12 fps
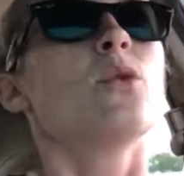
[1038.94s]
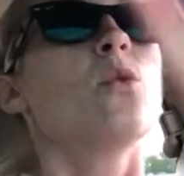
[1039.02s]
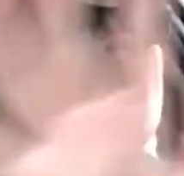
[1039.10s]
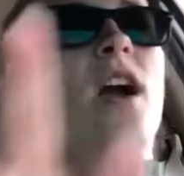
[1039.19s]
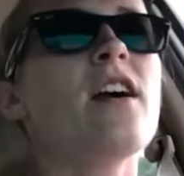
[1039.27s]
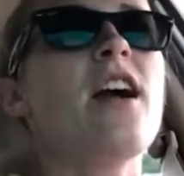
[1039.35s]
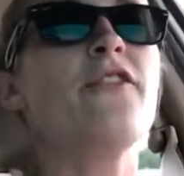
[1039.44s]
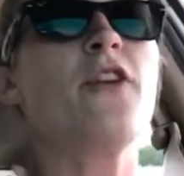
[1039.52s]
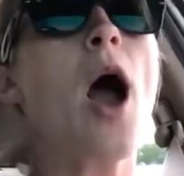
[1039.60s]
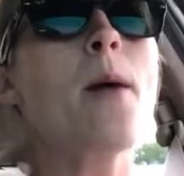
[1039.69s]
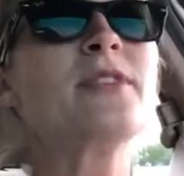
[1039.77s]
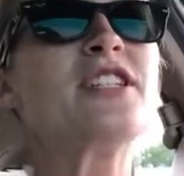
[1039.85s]
where I've
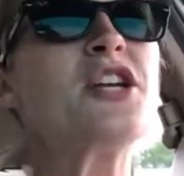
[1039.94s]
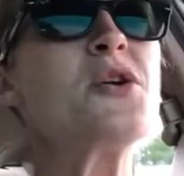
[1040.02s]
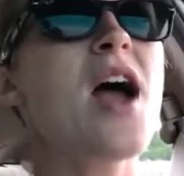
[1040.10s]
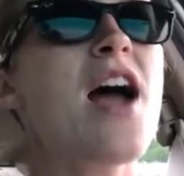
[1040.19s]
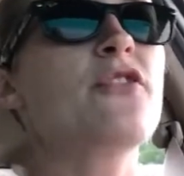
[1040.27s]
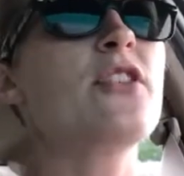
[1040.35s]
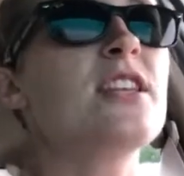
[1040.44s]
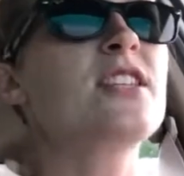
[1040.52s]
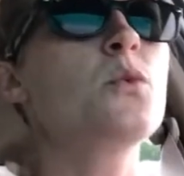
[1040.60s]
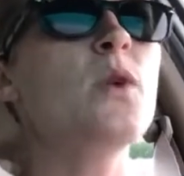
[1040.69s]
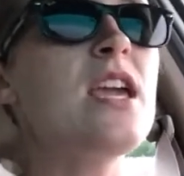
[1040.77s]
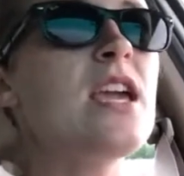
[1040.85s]
come to after
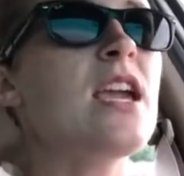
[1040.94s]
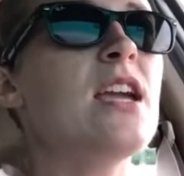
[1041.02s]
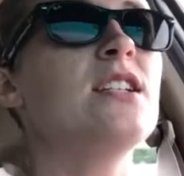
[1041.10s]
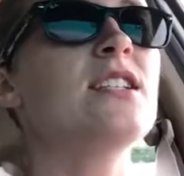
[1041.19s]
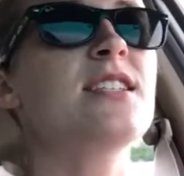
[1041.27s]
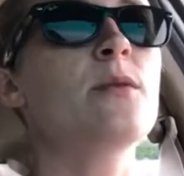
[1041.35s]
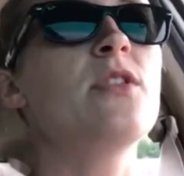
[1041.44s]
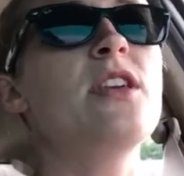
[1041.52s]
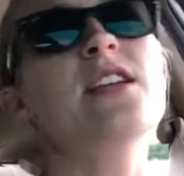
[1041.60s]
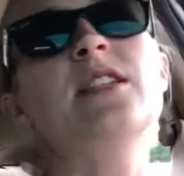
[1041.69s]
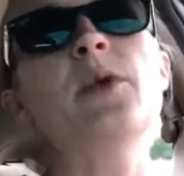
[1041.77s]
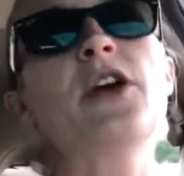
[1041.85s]
this week and just some of the
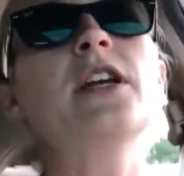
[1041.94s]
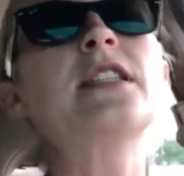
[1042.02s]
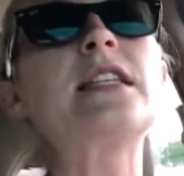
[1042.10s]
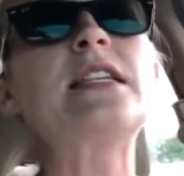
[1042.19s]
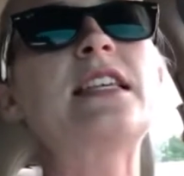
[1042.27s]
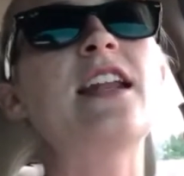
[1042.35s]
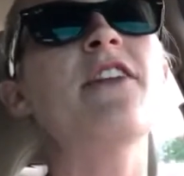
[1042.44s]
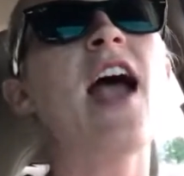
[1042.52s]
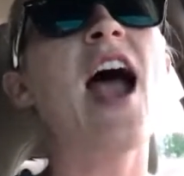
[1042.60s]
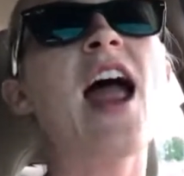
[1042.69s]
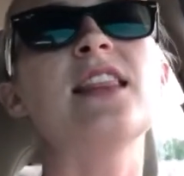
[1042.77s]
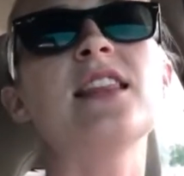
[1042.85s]
experiences that I've
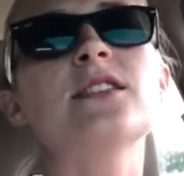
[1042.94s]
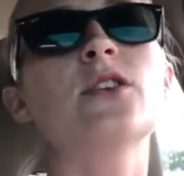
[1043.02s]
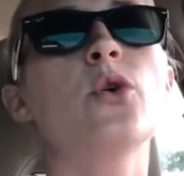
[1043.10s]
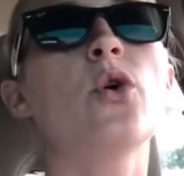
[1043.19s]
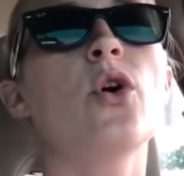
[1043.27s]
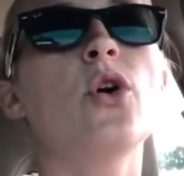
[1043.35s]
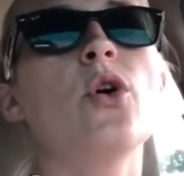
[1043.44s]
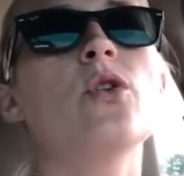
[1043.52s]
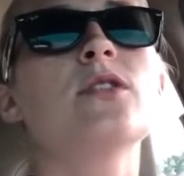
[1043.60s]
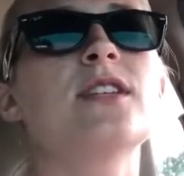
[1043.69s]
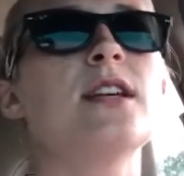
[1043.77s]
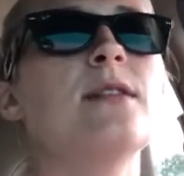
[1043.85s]
had in these little
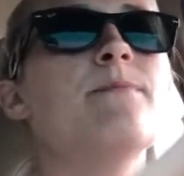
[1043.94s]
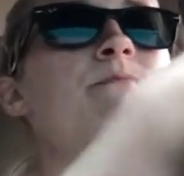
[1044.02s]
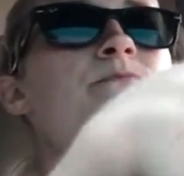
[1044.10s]
girls. And